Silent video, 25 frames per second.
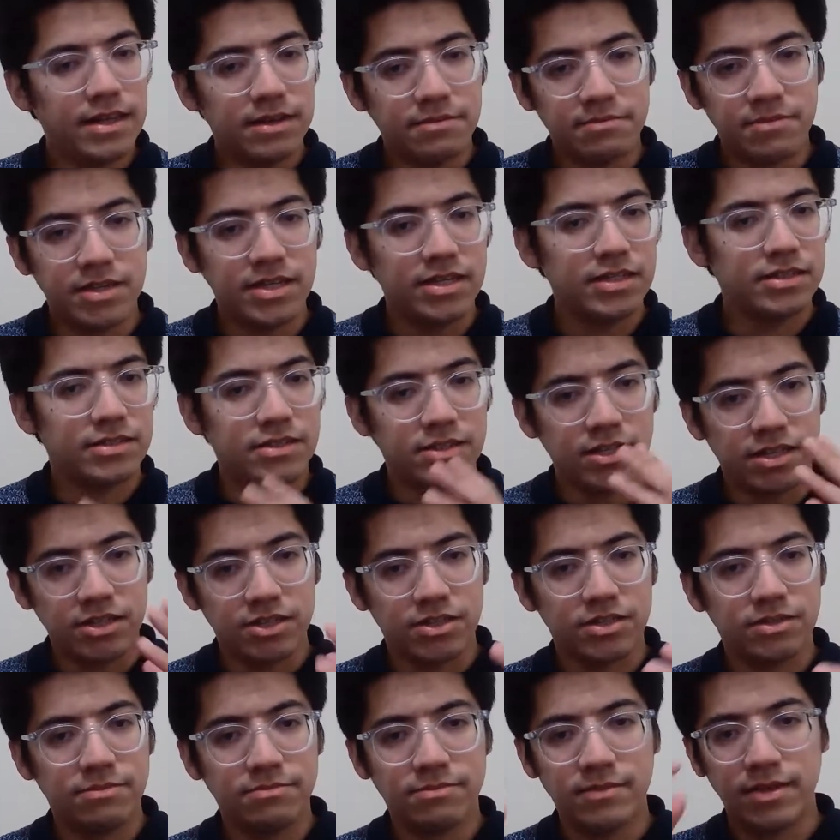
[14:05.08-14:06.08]
he
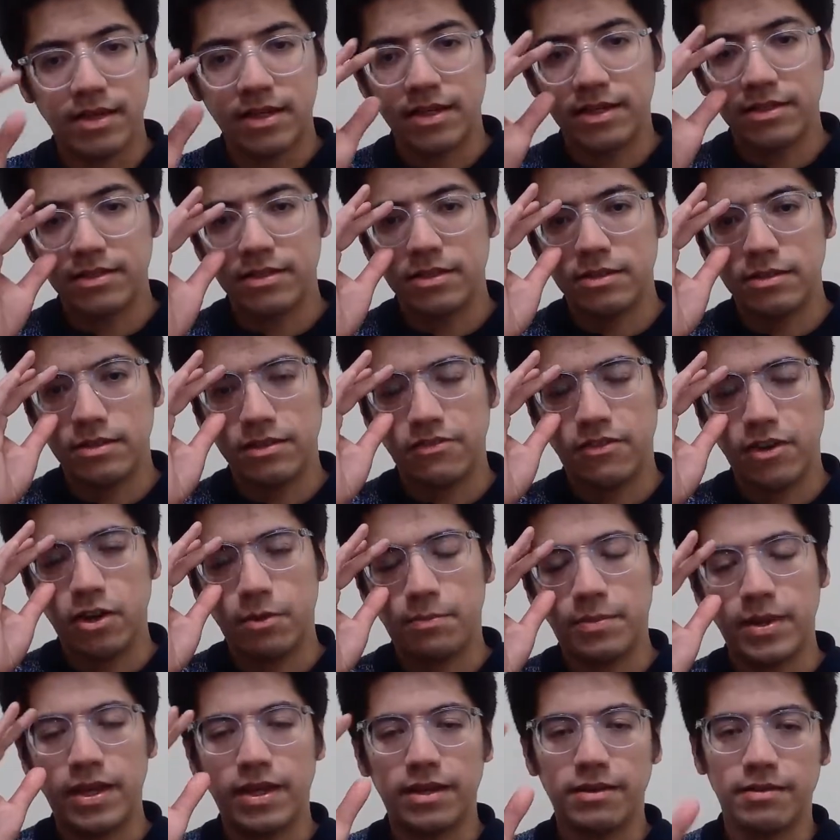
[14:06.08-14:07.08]
starts
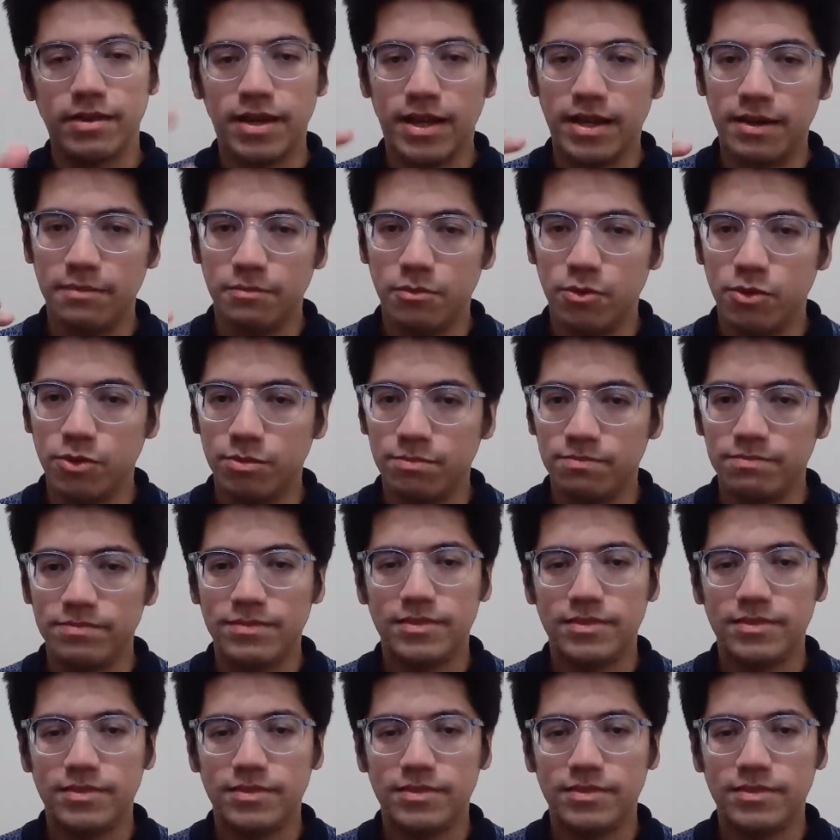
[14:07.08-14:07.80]
developing a more,